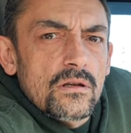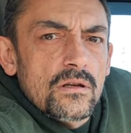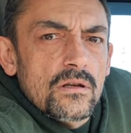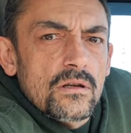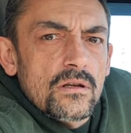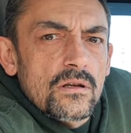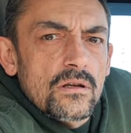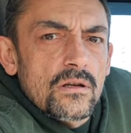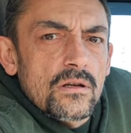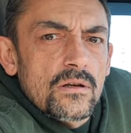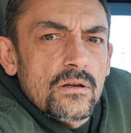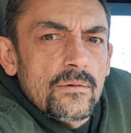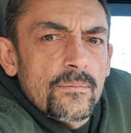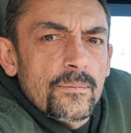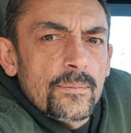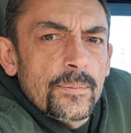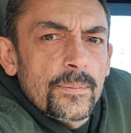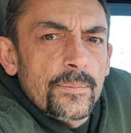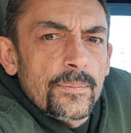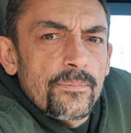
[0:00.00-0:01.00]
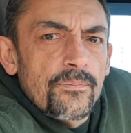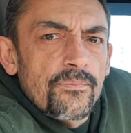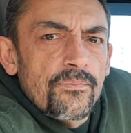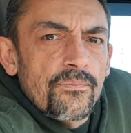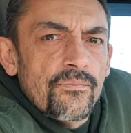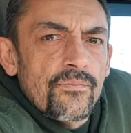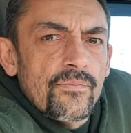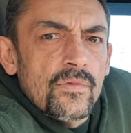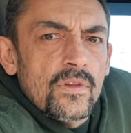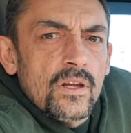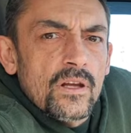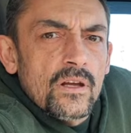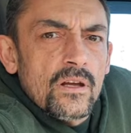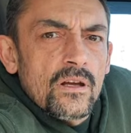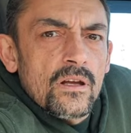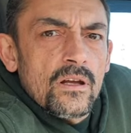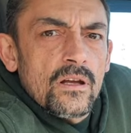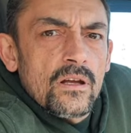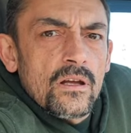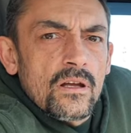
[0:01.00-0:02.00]

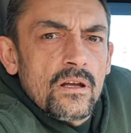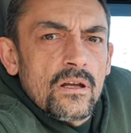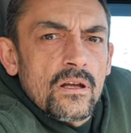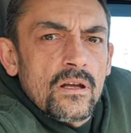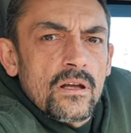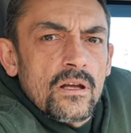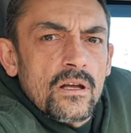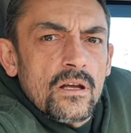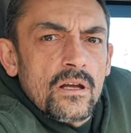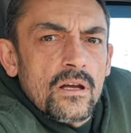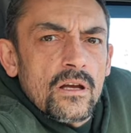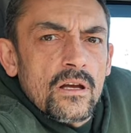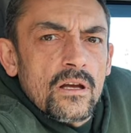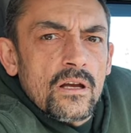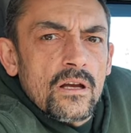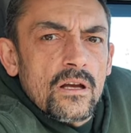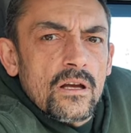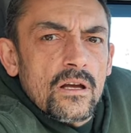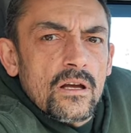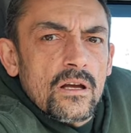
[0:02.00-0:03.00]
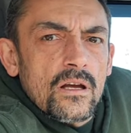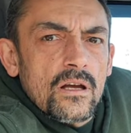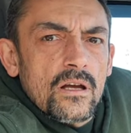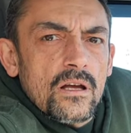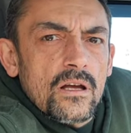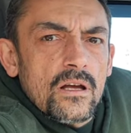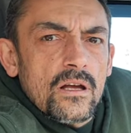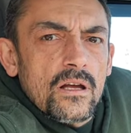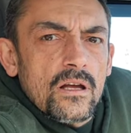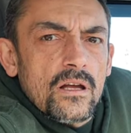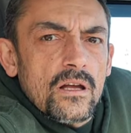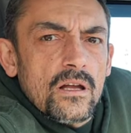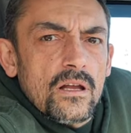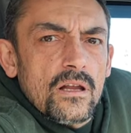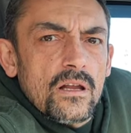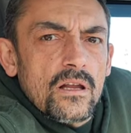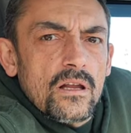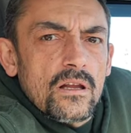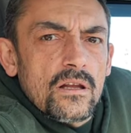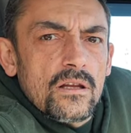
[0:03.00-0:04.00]

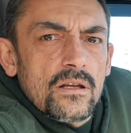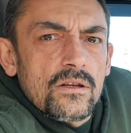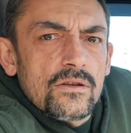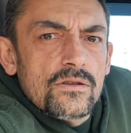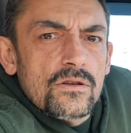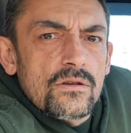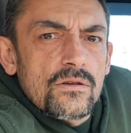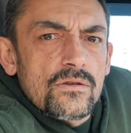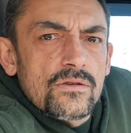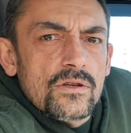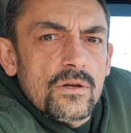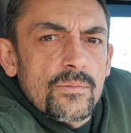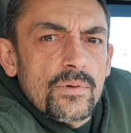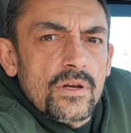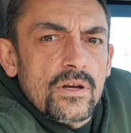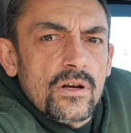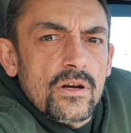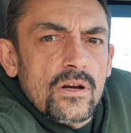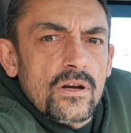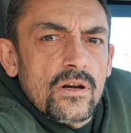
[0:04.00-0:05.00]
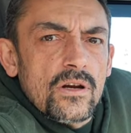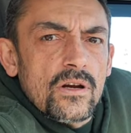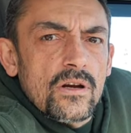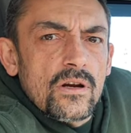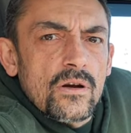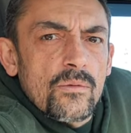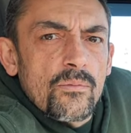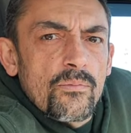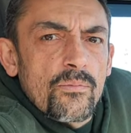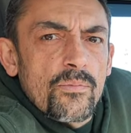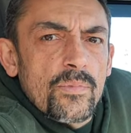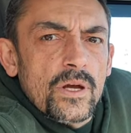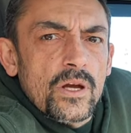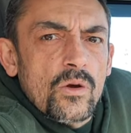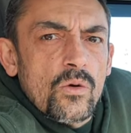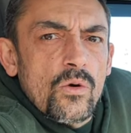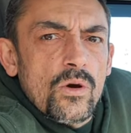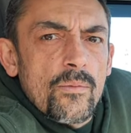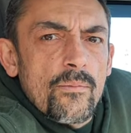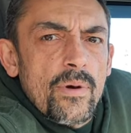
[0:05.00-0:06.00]
Uh, let's cruise up here.
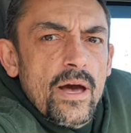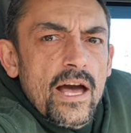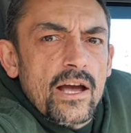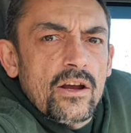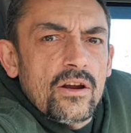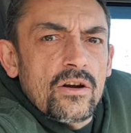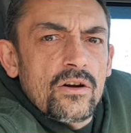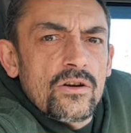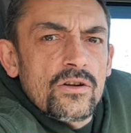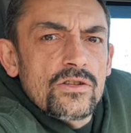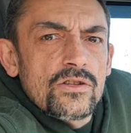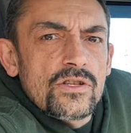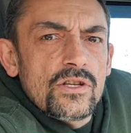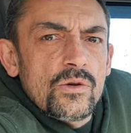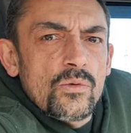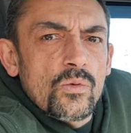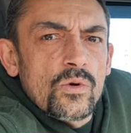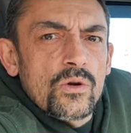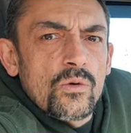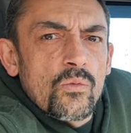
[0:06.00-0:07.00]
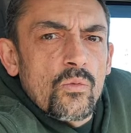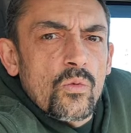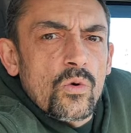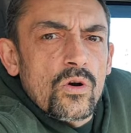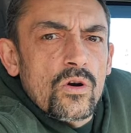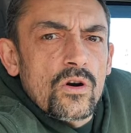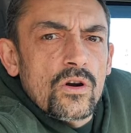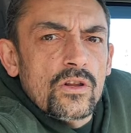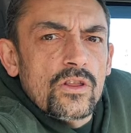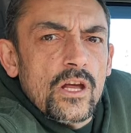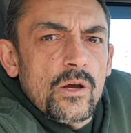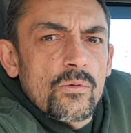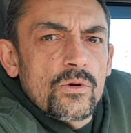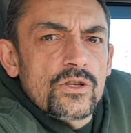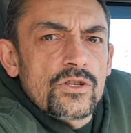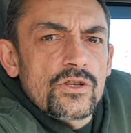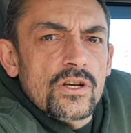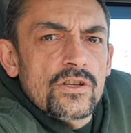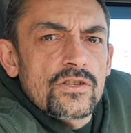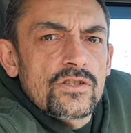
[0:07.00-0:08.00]
Bitcoin backed currency wouldn't work. They
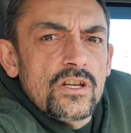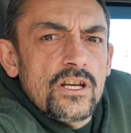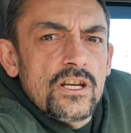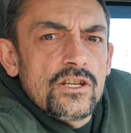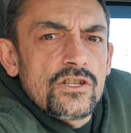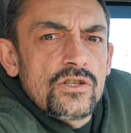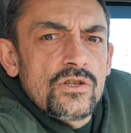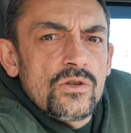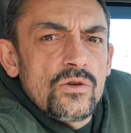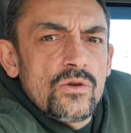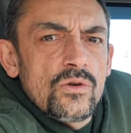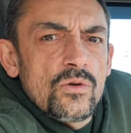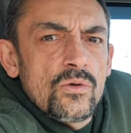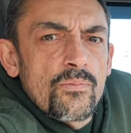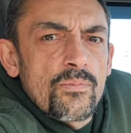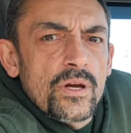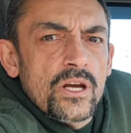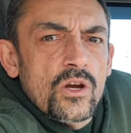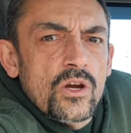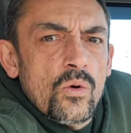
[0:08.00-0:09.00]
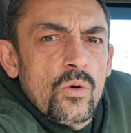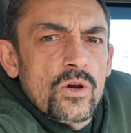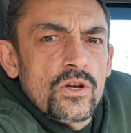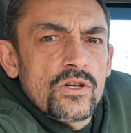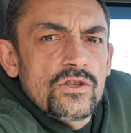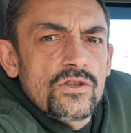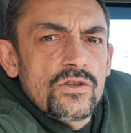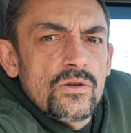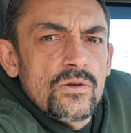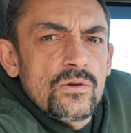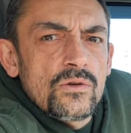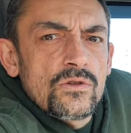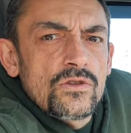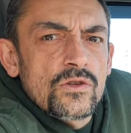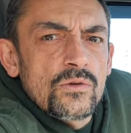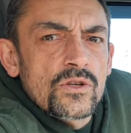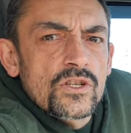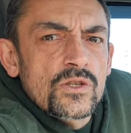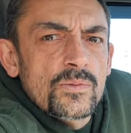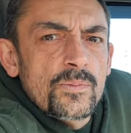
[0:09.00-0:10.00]
would just issue Bitcoin 2
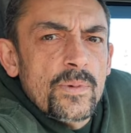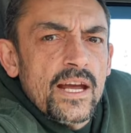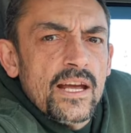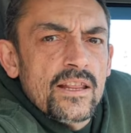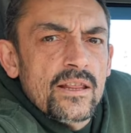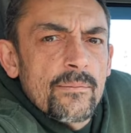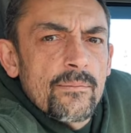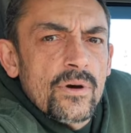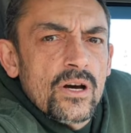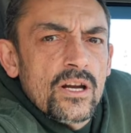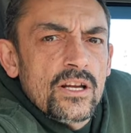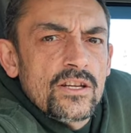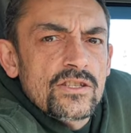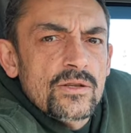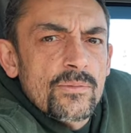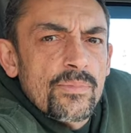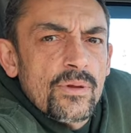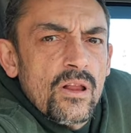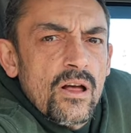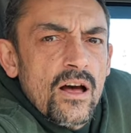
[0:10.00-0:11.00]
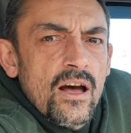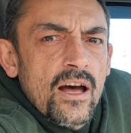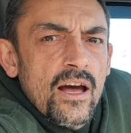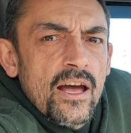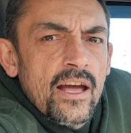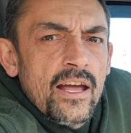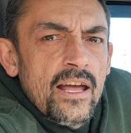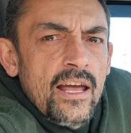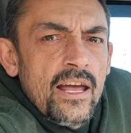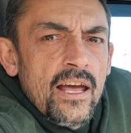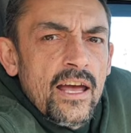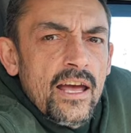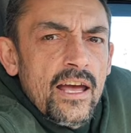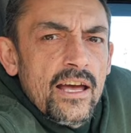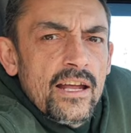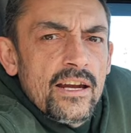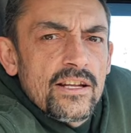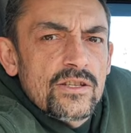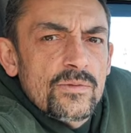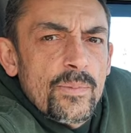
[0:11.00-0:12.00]
to expand the money supply,
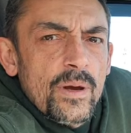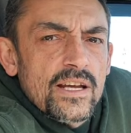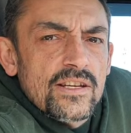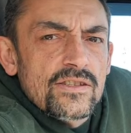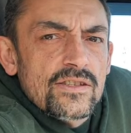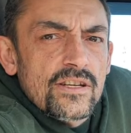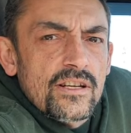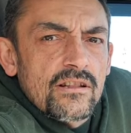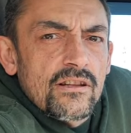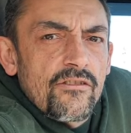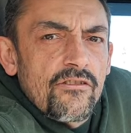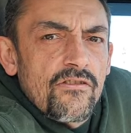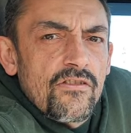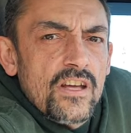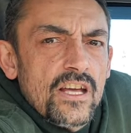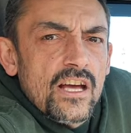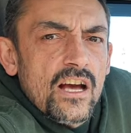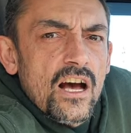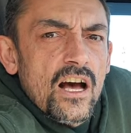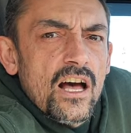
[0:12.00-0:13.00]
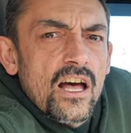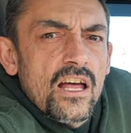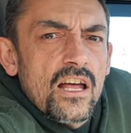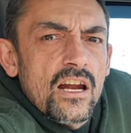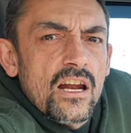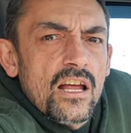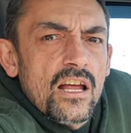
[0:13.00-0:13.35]
and it's basically fiat.